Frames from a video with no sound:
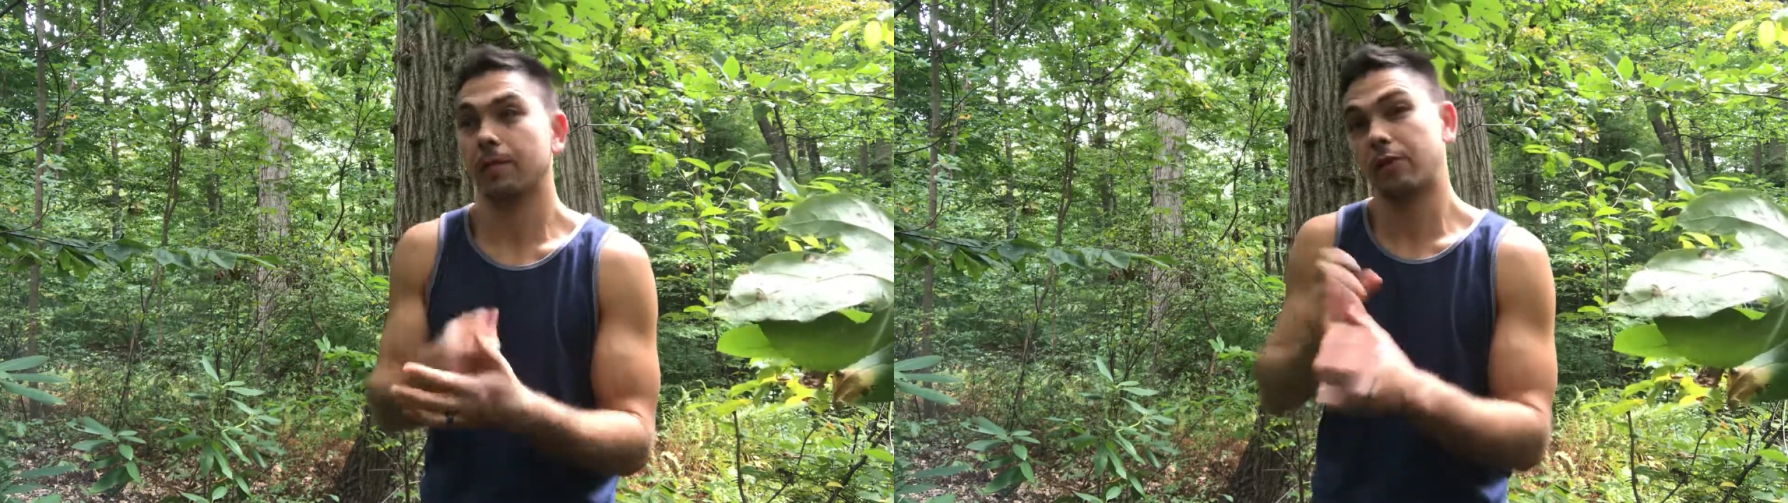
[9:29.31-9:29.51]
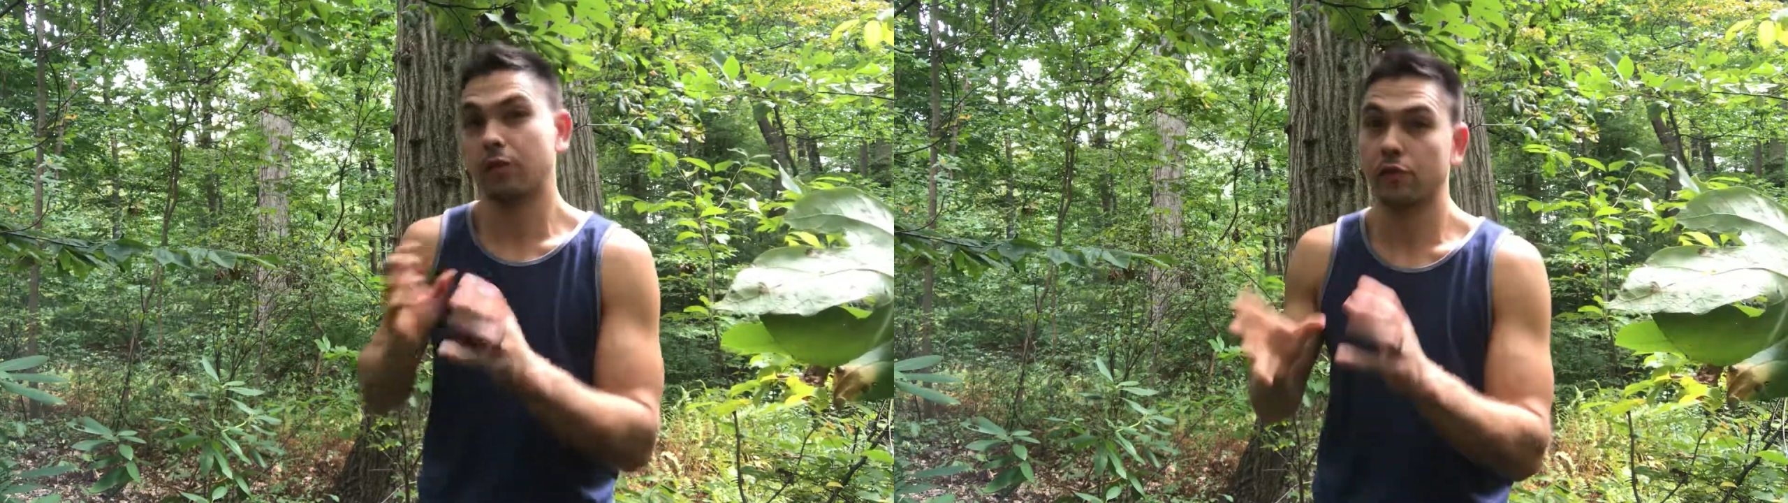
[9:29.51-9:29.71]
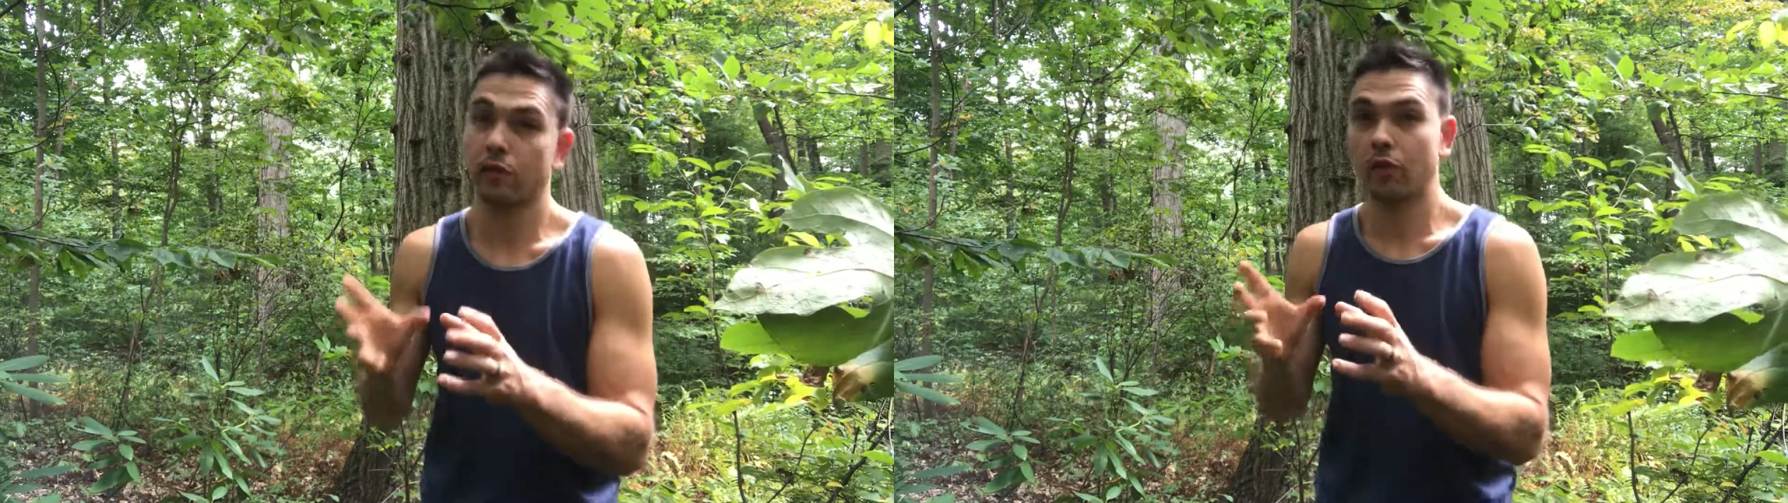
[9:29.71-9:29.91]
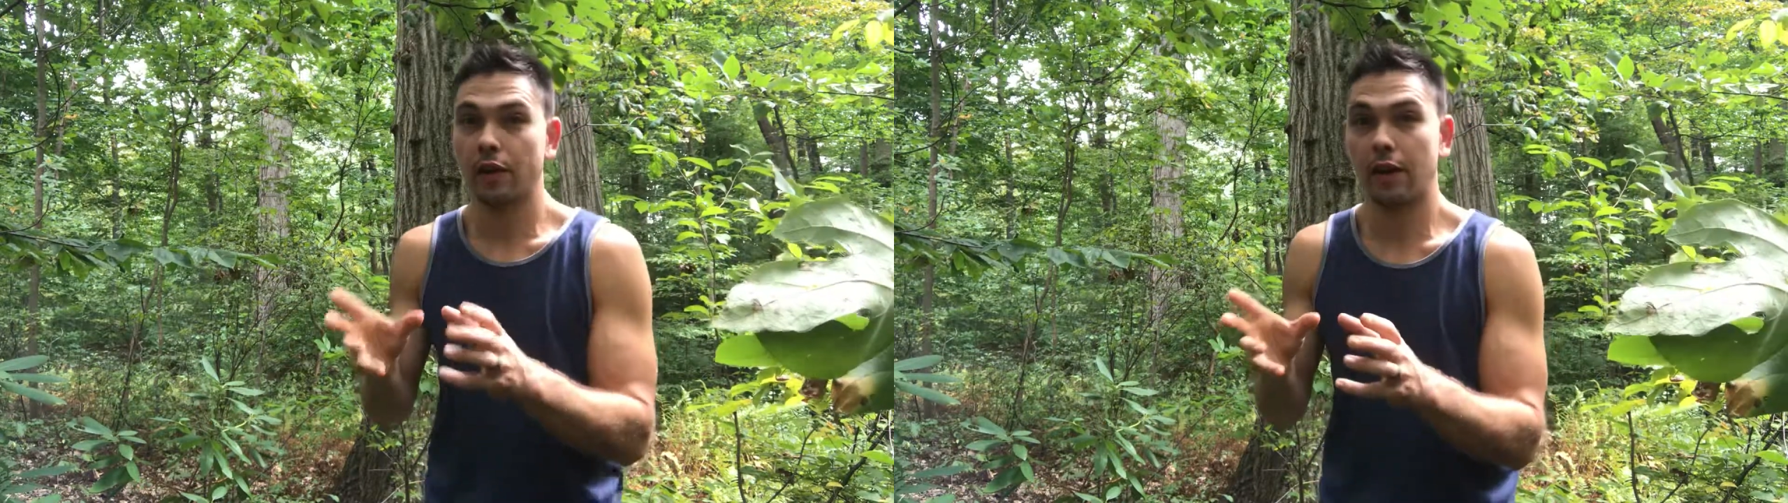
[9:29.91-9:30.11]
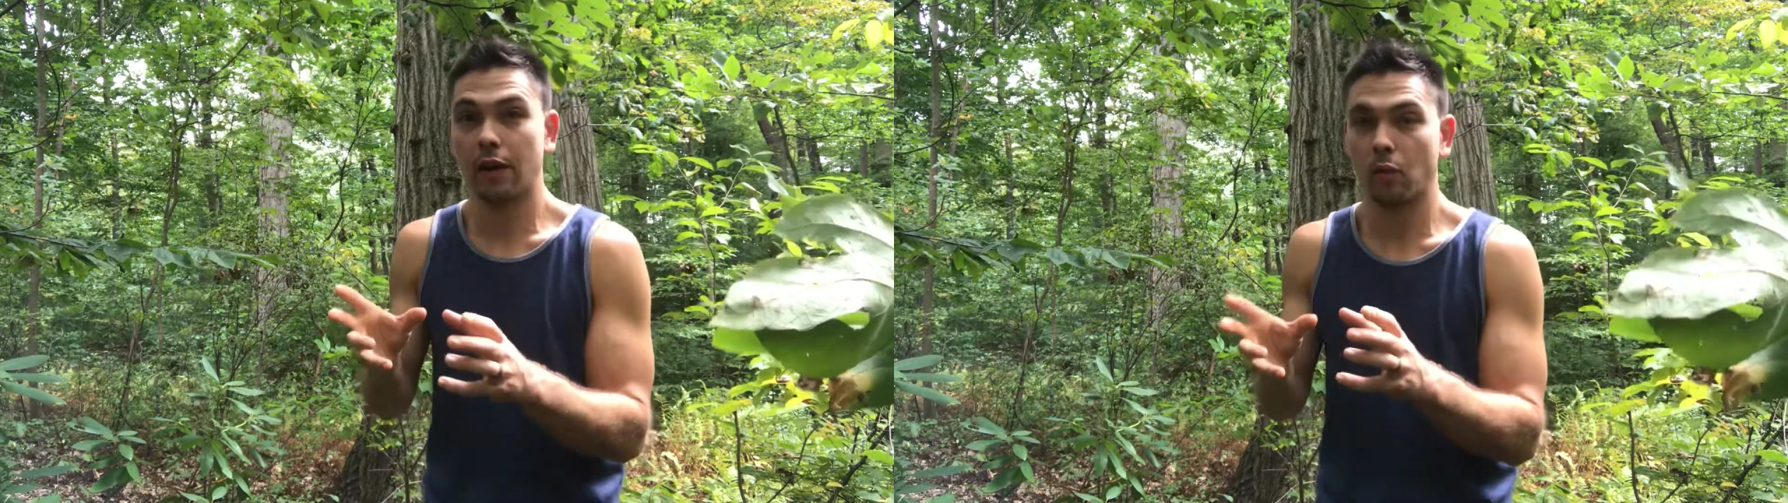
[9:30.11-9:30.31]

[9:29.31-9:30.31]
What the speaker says: I'm going to do this 30-day